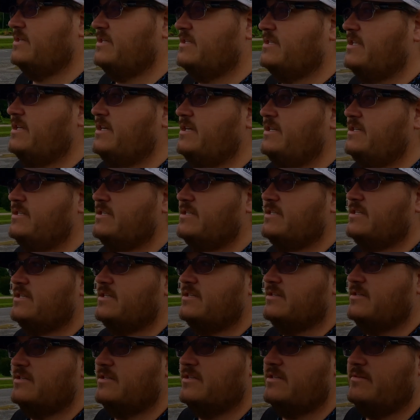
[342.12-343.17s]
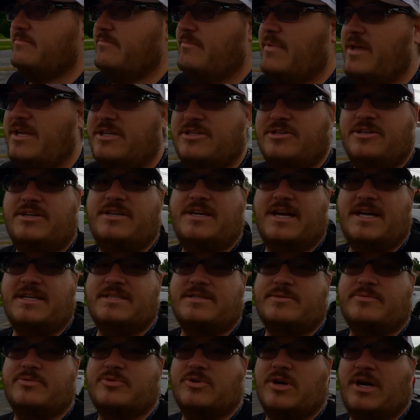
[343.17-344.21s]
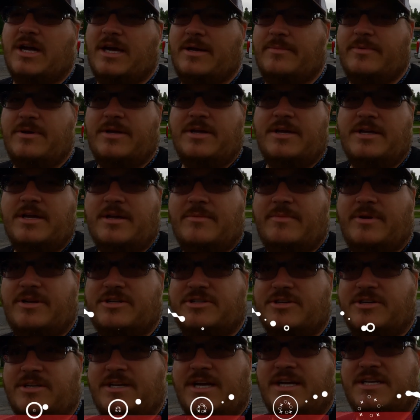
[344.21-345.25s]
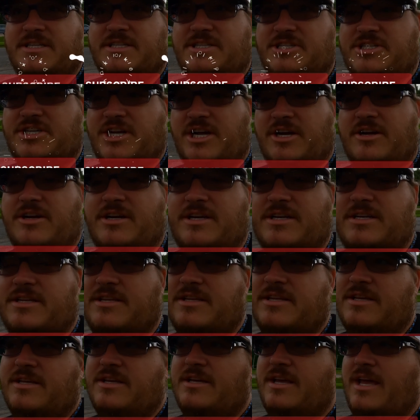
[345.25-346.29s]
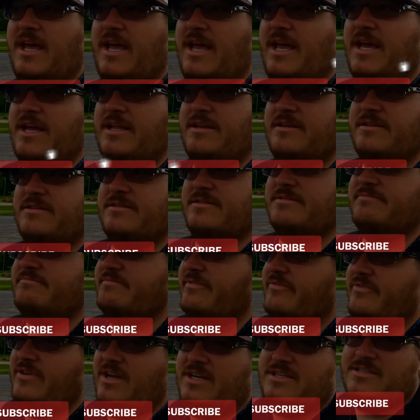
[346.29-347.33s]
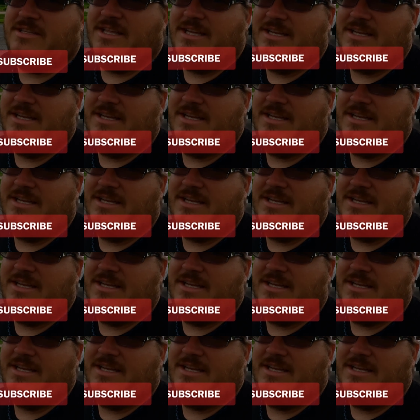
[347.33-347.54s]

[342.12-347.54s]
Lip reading: these things, make sure you guys subscribe, make sure you guys share it, and if you guys are